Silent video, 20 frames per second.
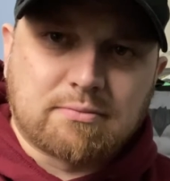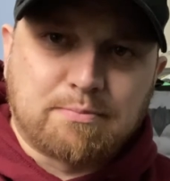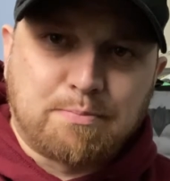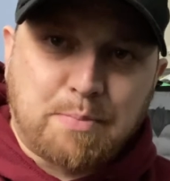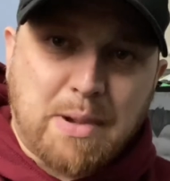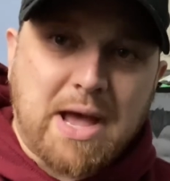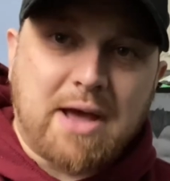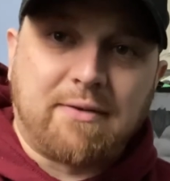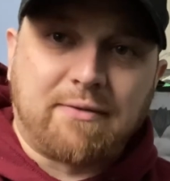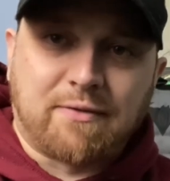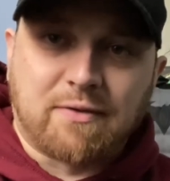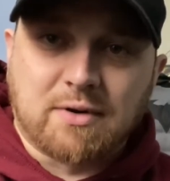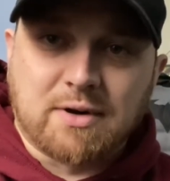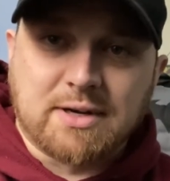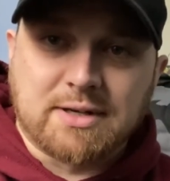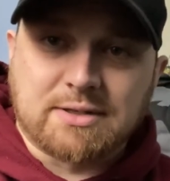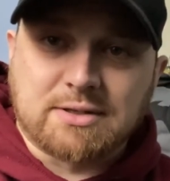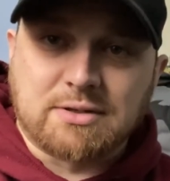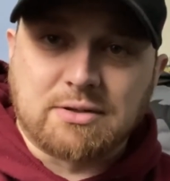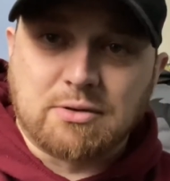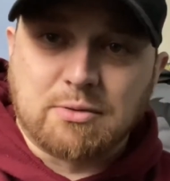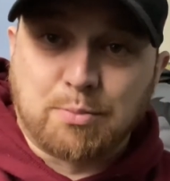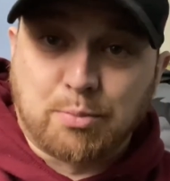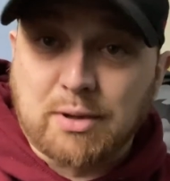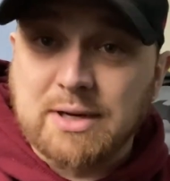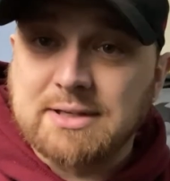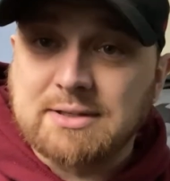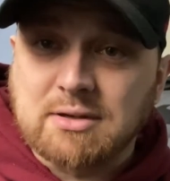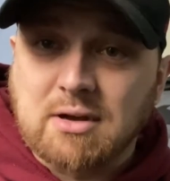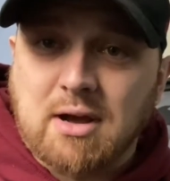bed for it to
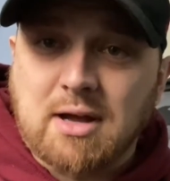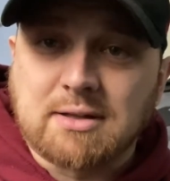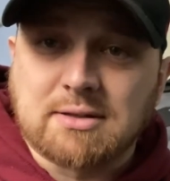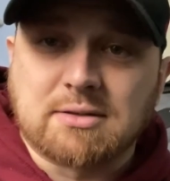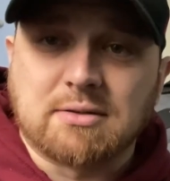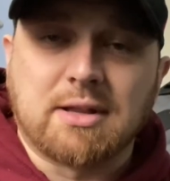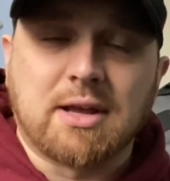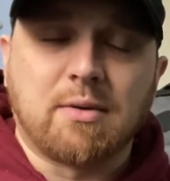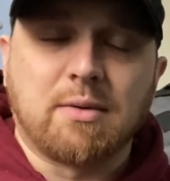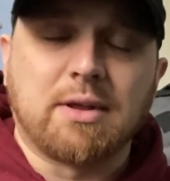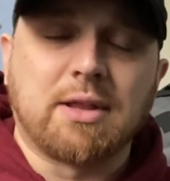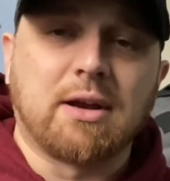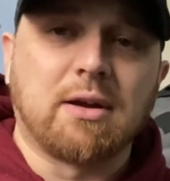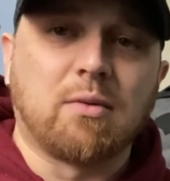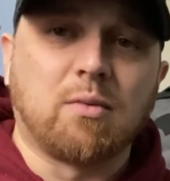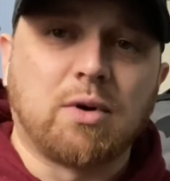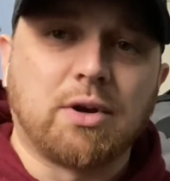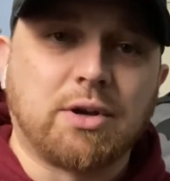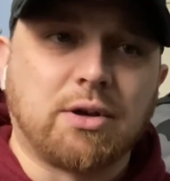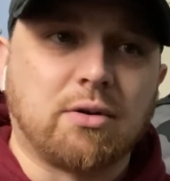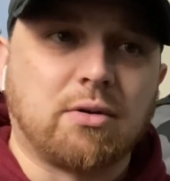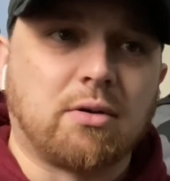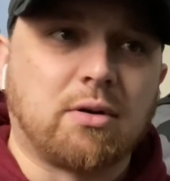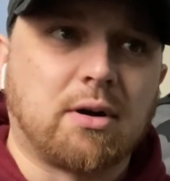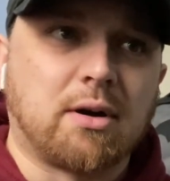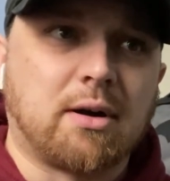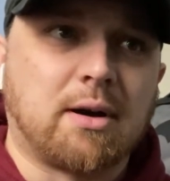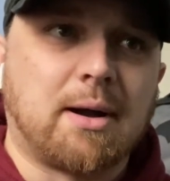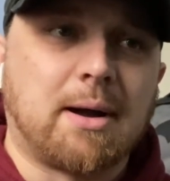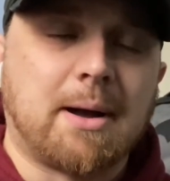print on, so that way there, when
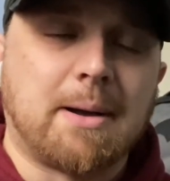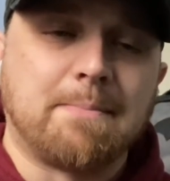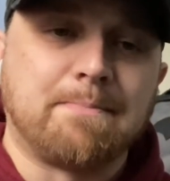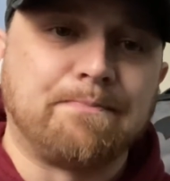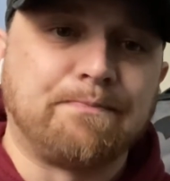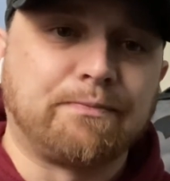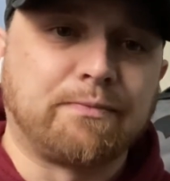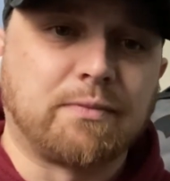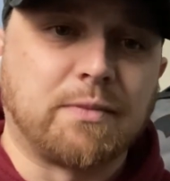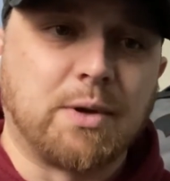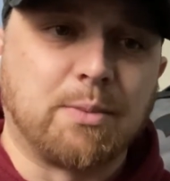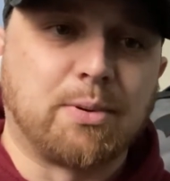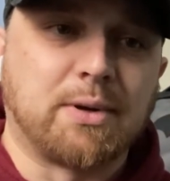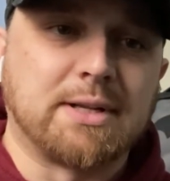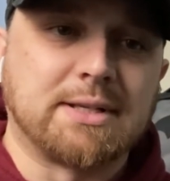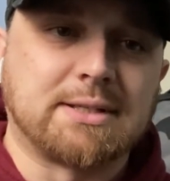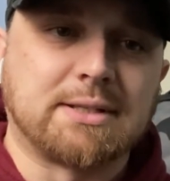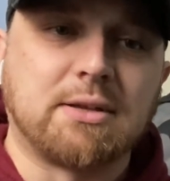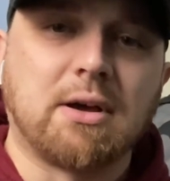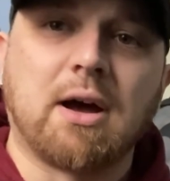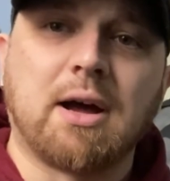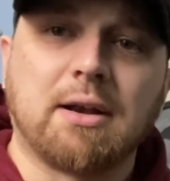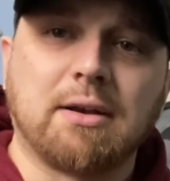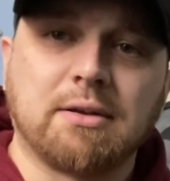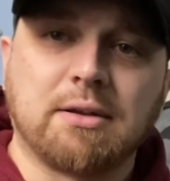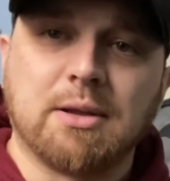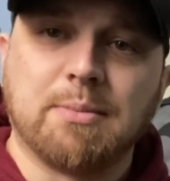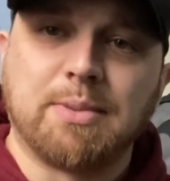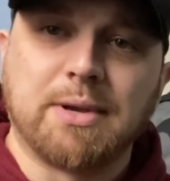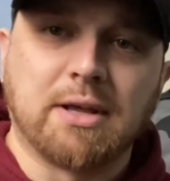your print's done,
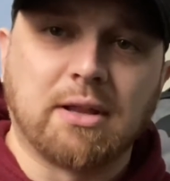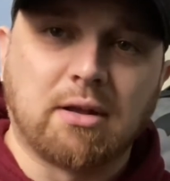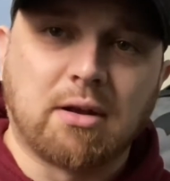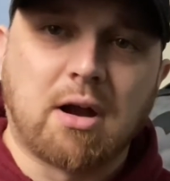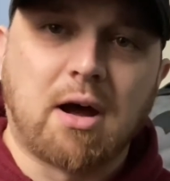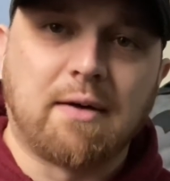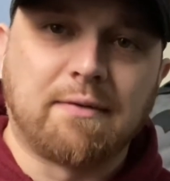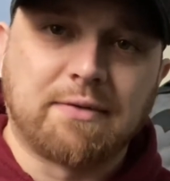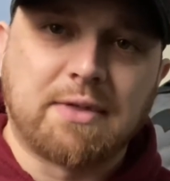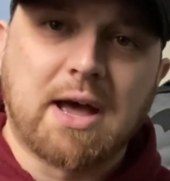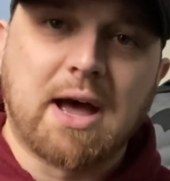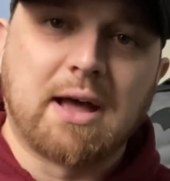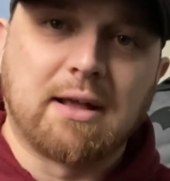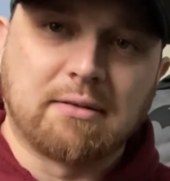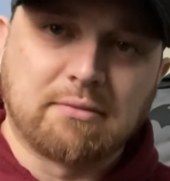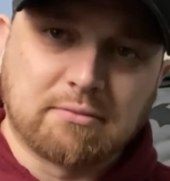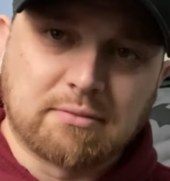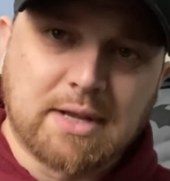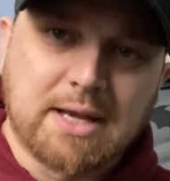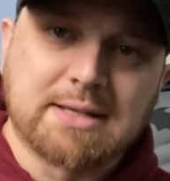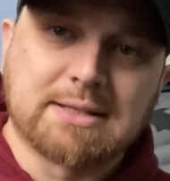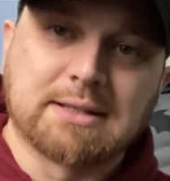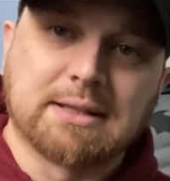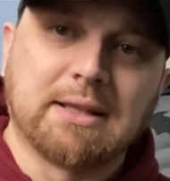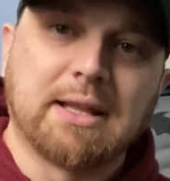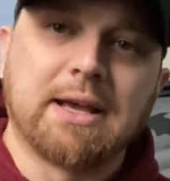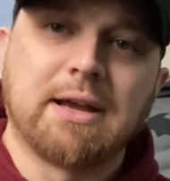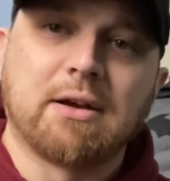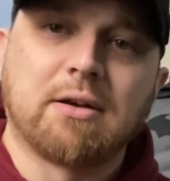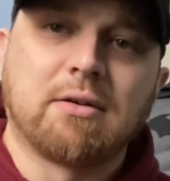you peel it off that nice
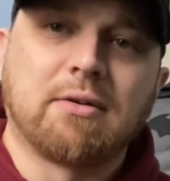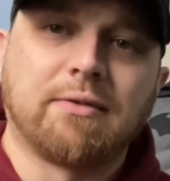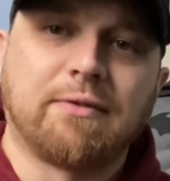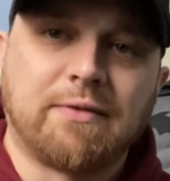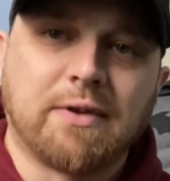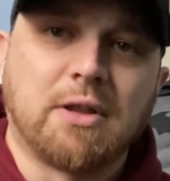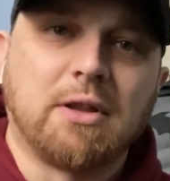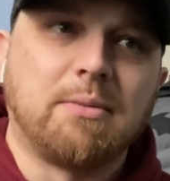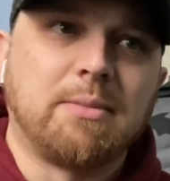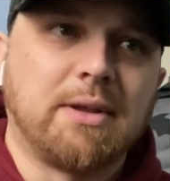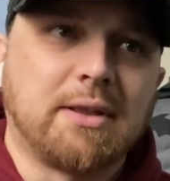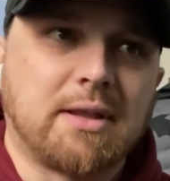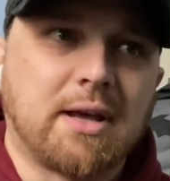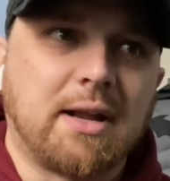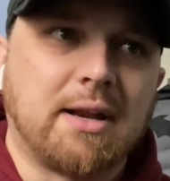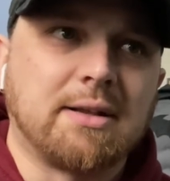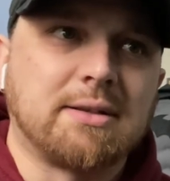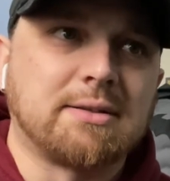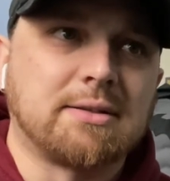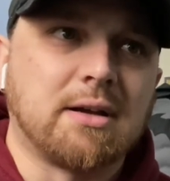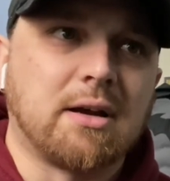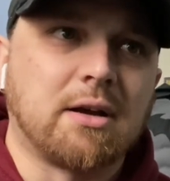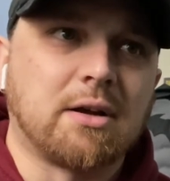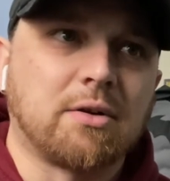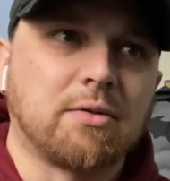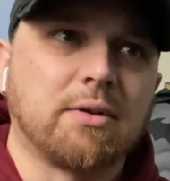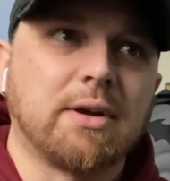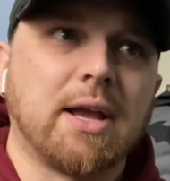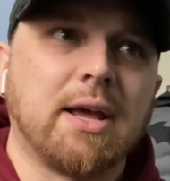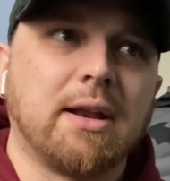layer of filament that it's
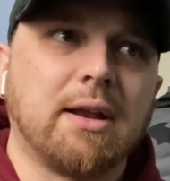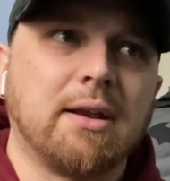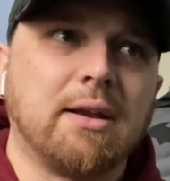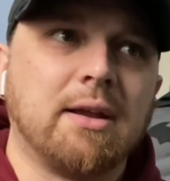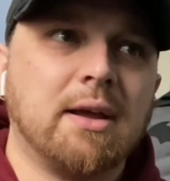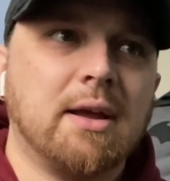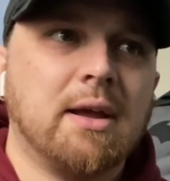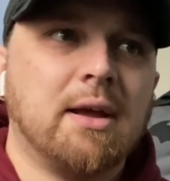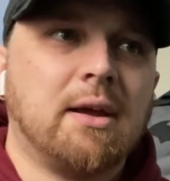created.